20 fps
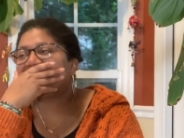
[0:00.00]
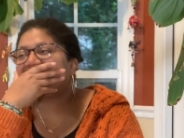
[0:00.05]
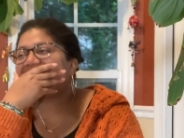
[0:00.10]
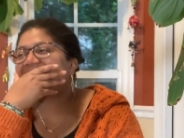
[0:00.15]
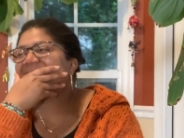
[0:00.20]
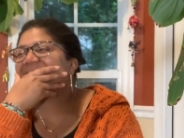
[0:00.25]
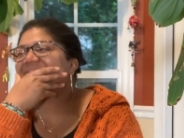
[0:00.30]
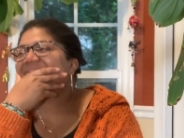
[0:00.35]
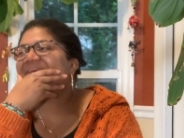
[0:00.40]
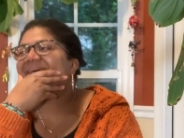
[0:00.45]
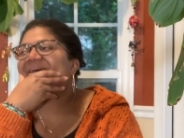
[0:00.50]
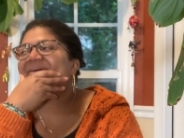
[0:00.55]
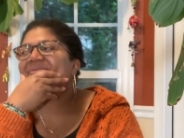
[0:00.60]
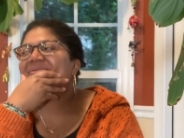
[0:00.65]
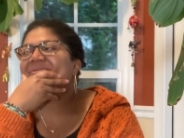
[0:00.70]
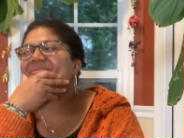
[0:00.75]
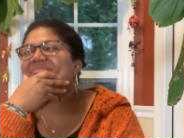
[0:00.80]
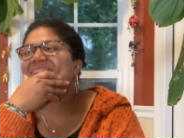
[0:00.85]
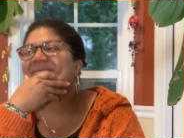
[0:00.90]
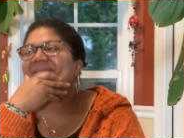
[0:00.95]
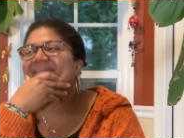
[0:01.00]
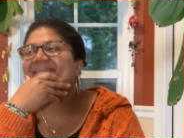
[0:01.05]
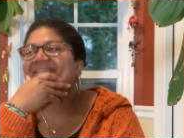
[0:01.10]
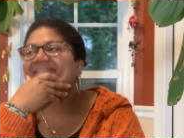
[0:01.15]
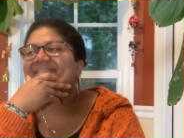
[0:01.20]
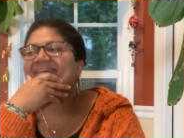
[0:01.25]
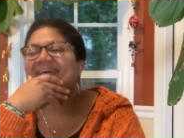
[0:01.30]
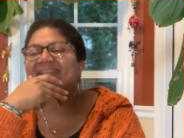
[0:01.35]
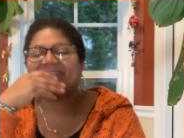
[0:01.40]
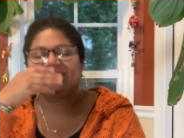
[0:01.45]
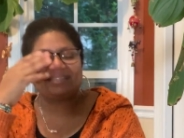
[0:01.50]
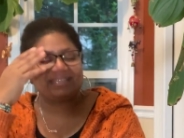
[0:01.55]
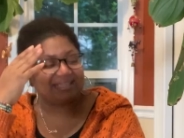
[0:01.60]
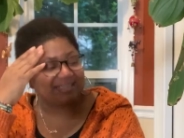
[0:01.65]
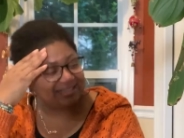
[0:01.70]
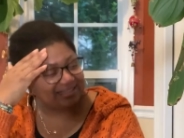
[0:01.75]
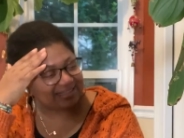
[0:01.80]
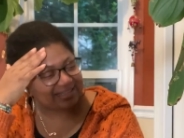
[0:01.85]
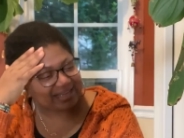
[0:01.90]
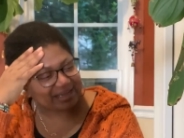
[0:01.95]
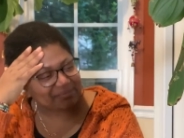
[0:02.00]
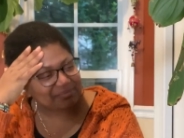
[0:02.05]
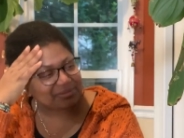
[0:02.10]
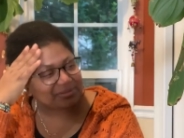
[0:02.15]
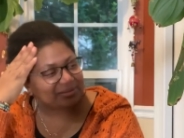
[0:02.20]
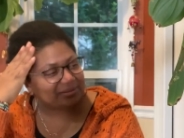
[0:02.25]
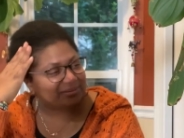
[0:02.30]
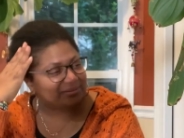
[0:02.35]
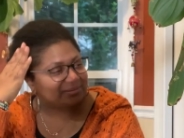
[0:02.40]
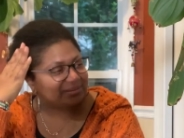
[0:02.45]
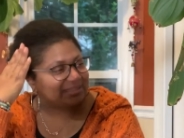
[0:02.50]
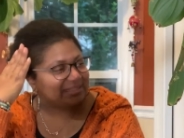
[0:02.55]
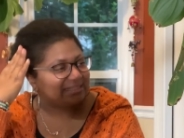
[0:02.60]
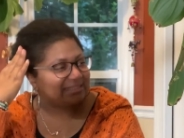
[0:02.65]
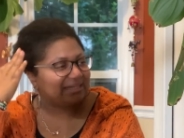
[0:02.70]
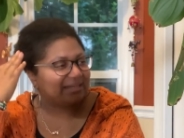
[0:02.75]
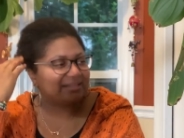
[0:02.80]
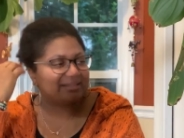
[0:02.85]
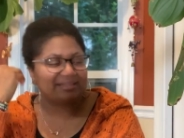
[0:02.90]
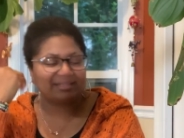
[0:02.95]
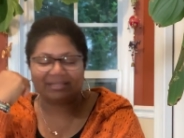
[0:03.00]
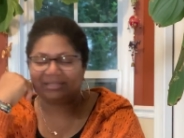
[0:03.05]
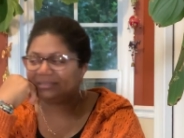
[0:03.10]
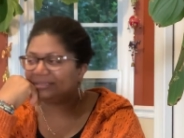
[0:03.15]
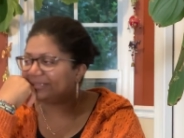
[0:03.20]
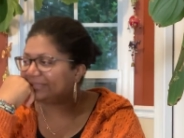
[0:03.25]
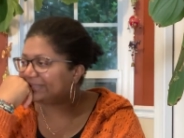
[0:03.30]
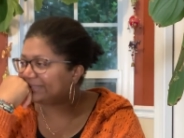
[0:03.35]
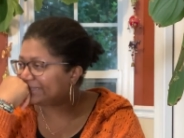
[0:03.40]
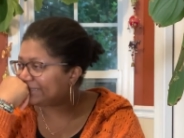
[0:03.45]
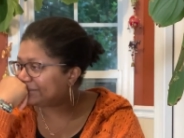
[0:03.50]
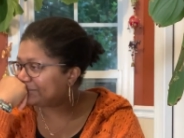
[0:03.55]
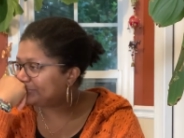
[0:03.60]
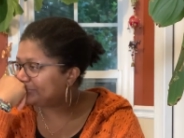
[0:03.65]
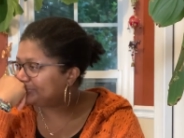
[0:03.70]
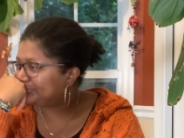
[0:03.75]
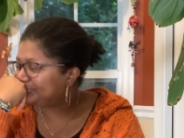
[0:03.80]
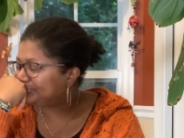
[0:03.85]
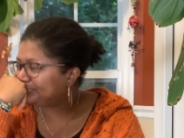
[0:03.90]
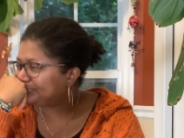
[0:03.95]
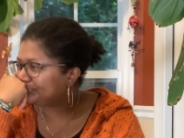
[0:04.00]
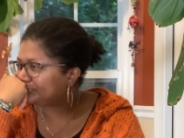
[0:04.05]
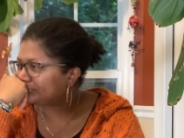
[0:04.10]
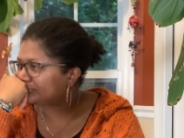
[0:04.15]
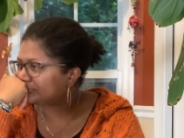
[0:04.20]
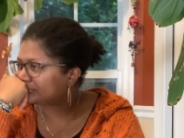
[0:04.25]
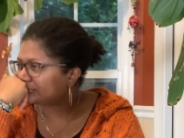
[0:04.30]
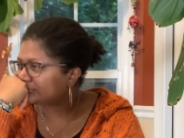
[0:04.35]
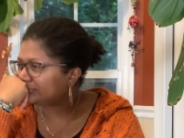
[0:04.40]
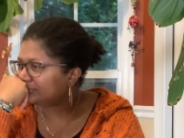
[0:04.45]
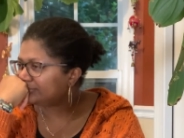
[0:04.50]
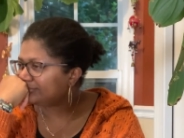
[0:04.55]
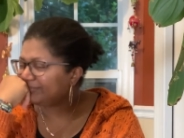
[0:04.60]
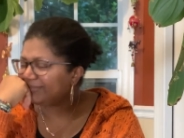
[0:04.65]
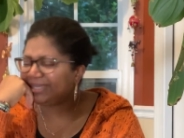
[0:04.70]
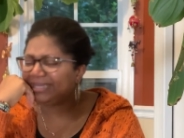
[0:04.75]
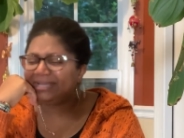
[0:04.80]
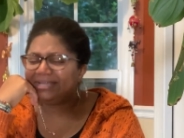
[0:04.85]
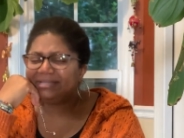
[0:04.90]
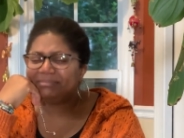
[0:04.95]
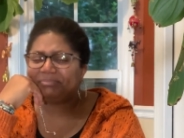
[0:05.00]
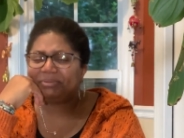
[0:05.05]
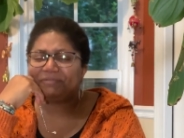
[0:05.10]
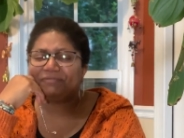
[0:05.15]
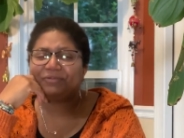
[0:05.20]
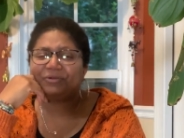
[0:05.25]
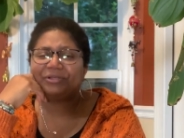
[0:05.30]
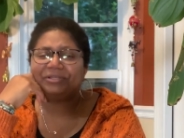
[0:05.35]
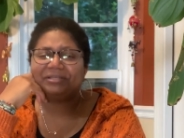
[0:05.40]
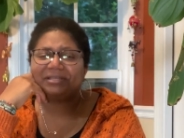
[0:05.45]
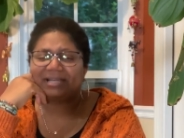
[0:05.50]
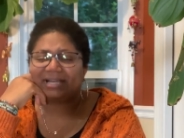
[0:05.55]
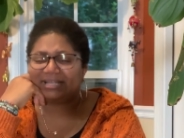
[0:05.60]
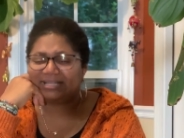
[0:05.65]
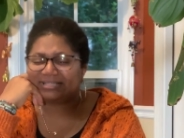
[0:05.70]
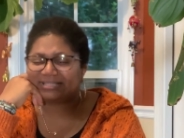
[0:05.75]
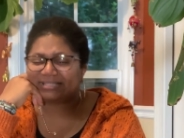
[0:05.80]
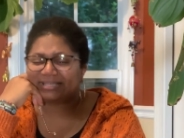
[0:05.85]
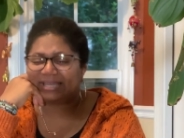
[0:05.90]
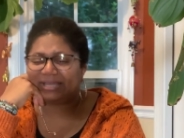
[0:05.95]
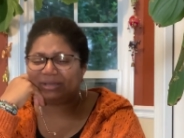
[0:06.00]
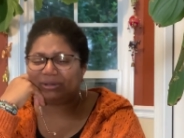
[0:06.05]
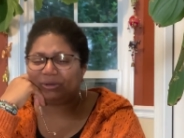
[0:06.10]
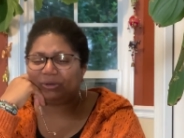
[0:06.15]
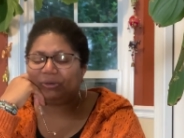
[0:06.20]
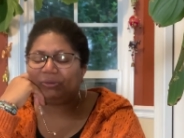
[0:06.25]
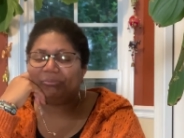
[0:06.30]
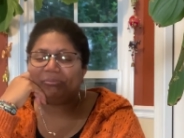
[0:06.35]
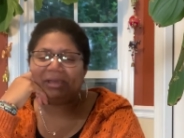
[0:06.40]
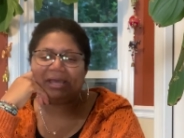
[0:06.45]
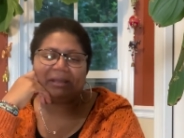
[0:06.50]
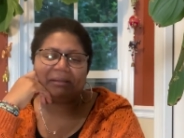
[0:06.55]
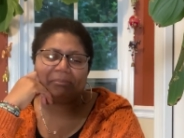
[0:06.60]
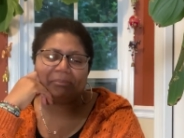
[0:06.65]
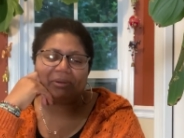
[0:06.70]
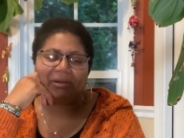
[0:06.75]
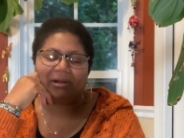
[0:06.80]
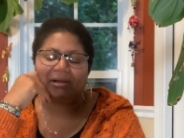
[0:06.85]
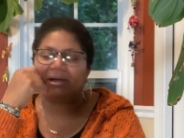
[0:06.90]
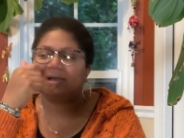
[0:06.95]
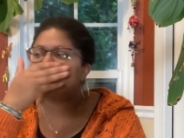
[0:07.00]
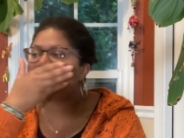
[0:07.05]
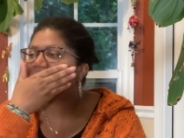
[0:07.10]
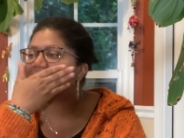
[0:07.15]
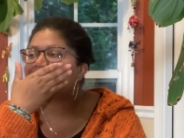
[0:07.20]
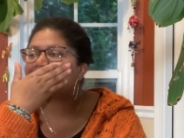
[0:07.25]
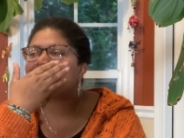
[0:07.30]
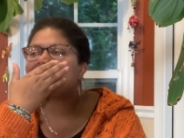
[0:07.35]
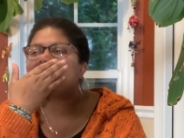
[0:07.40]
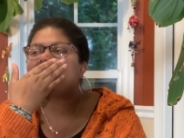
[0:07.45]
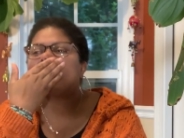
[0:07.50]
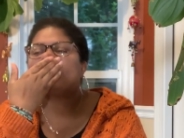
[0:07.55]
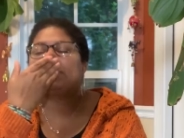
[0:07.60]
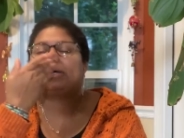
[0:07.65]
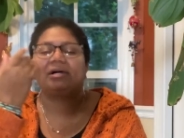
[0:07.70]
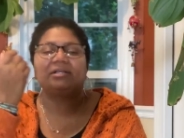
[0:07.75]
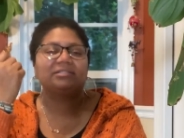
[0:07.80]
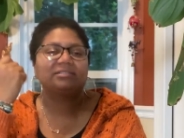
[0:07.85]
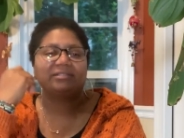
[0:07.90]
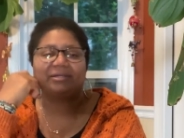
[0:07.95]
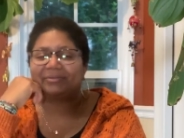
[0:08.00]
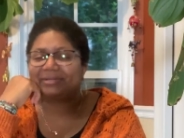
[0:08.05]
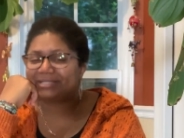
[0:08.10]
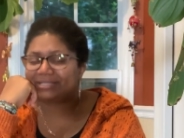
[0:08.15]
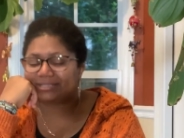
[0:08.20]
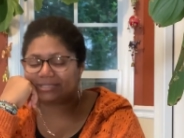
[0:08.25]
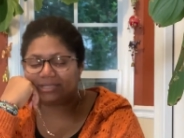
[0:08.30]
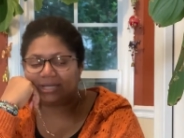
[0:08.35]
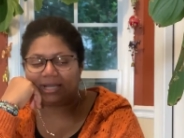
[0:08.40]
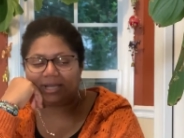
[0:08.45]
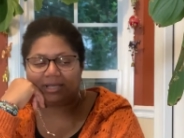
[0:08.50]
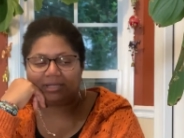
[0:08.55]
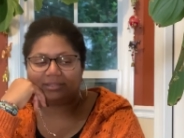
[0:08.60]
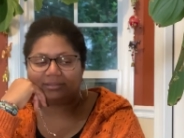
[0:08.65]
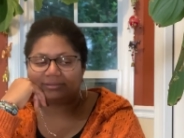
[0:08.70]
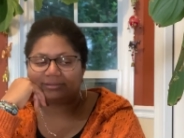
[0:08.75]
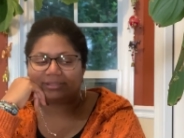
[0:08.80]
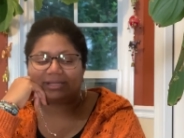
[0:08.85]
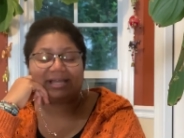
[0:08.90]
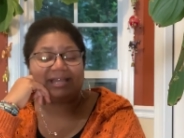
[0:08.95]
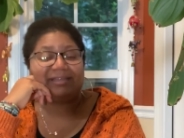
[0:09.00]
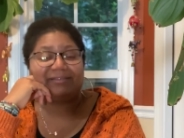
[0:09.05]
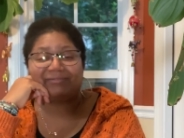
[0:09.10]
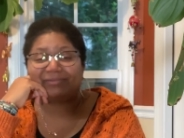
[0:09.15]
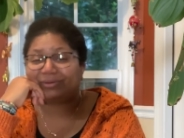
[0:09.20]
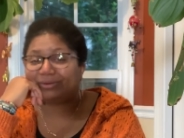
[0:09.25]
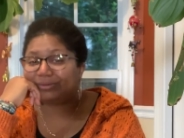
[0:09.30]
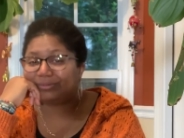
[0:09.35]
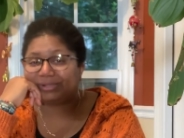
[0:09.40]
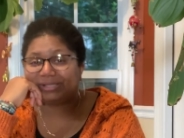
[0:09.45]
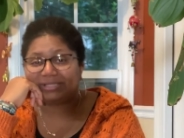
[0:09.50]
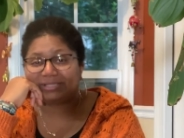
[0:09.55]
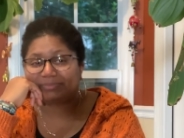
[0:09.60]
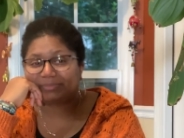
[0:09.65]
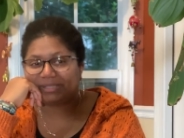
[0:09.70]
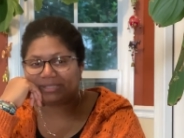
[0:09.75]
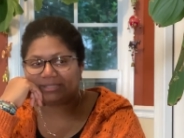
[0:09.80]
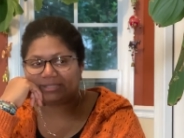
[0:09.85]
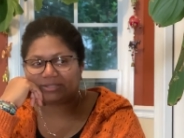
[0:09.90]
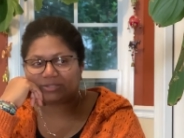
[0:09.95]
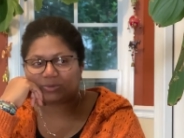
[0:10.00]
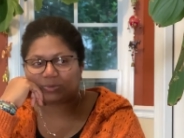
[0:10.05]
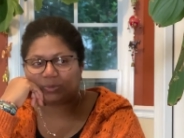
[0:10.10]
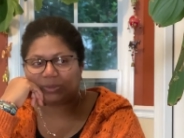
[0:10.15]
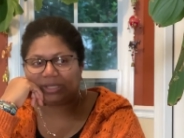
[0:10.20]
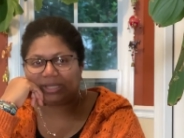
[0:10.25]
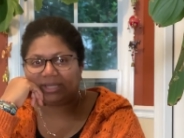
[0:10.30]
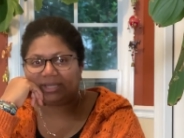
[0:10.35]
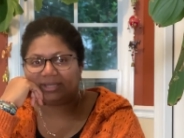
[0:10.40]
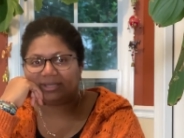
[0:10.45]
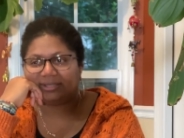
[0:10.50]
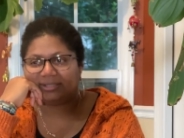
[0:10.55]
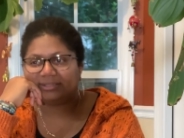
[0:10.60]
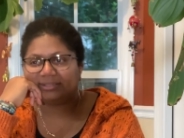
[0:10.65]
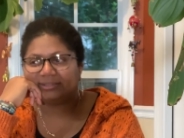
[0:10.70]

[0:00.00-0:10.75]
what is wrong with me? Nothing, absolutely nothing. Um, and before you guys say, oh, menopause, it's menopause. No, it's not. I've always been this way.